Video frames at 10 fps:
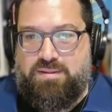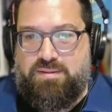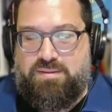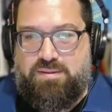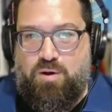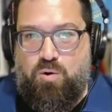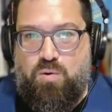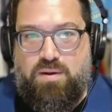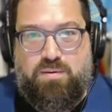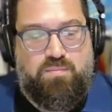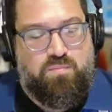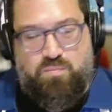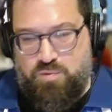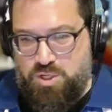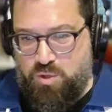So
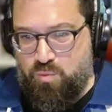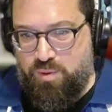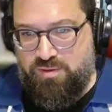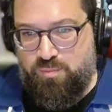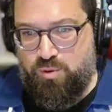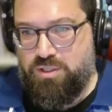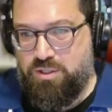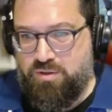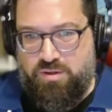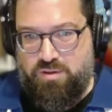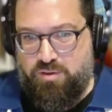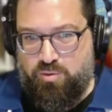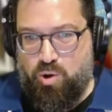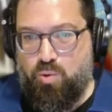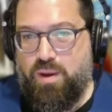general principle here says
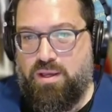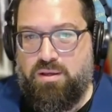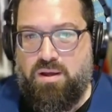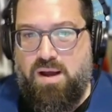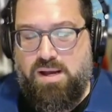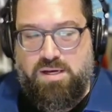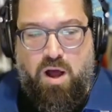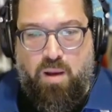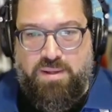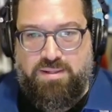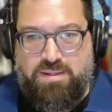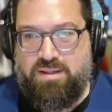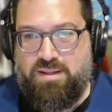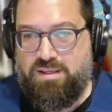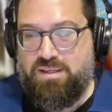throwaway comment is
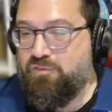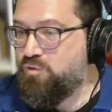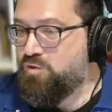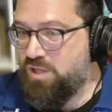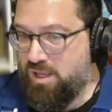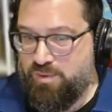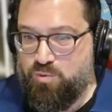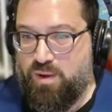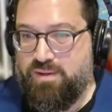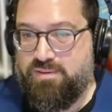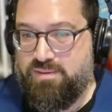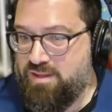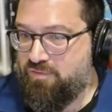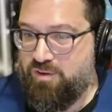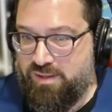like, if you type it twice,
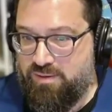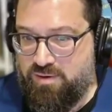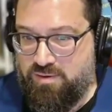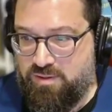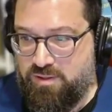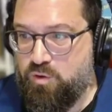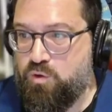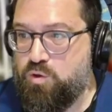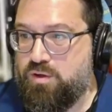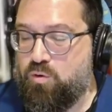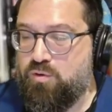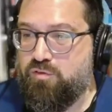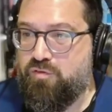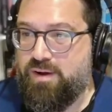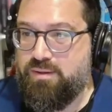definitely make it a skill. You can
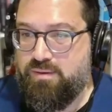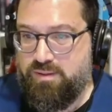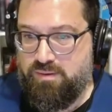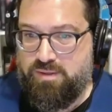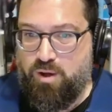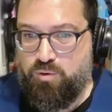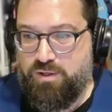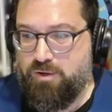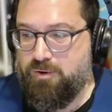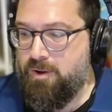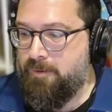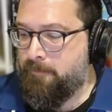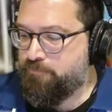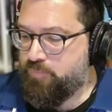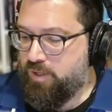also find skills out there
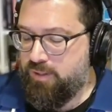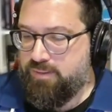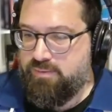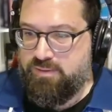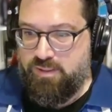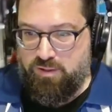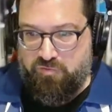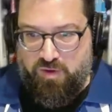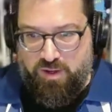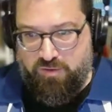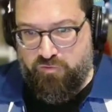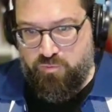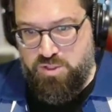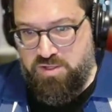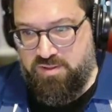like Skillify
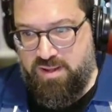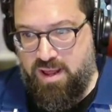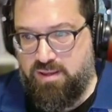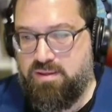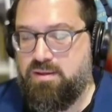from GStack